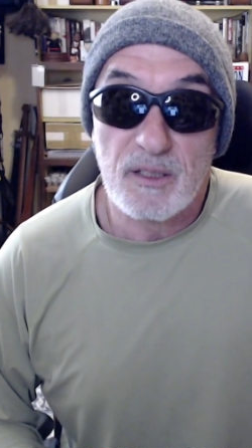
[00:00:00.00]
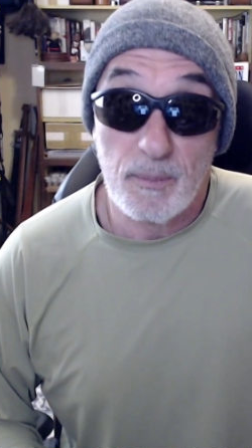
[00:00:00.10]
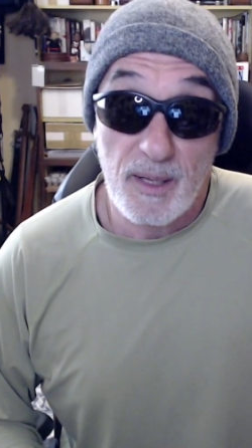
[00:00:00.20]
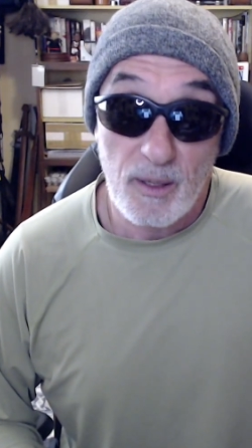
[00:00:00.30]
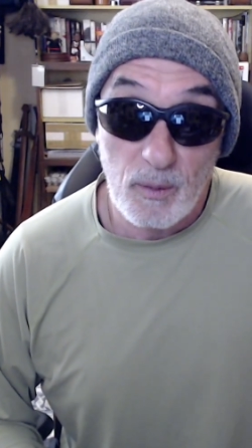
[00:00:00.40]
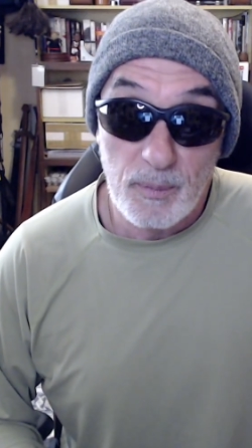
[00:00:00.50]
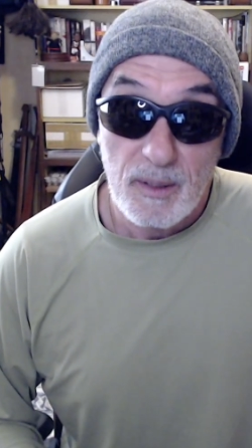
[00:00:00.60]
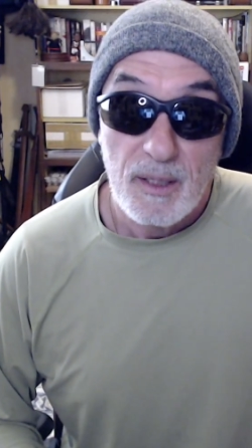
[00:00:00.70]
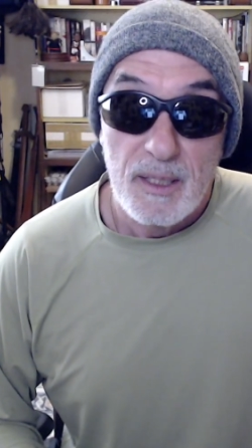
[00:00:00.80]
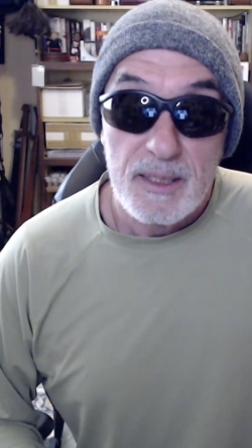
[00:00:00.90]
some help
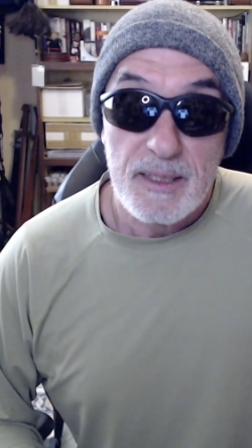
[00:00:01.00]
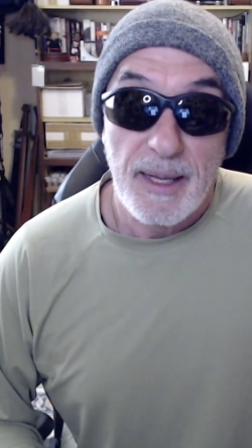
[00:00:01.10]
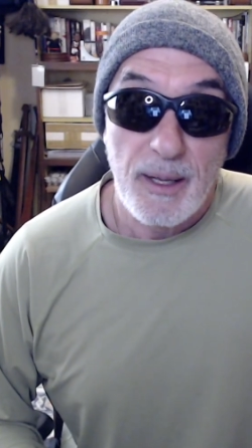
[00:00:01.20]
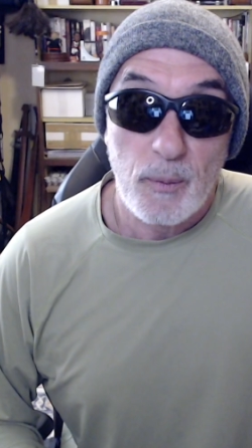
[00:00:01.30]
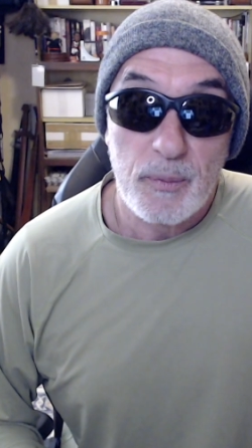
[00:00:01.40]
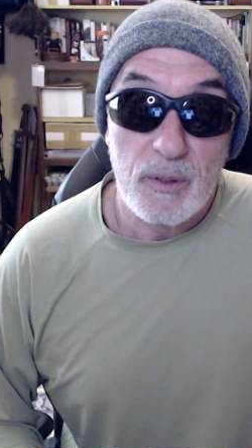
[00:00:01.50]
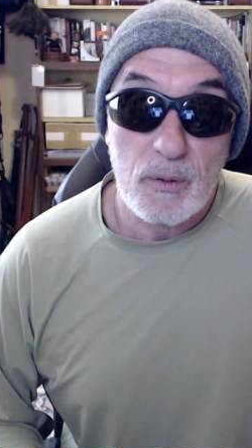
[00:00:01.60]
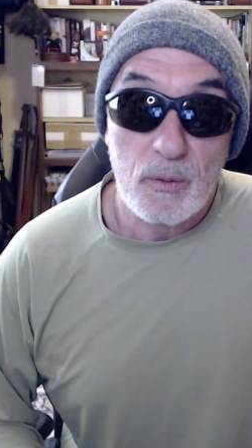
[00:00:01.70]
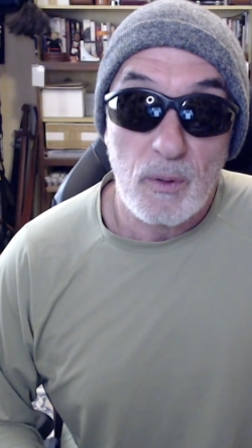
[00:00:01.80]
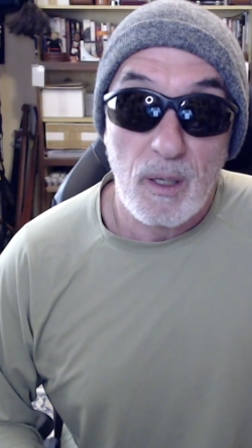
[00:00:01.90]
to help
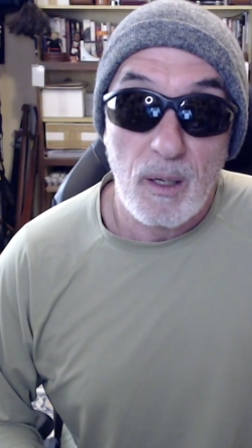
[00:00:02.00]
you,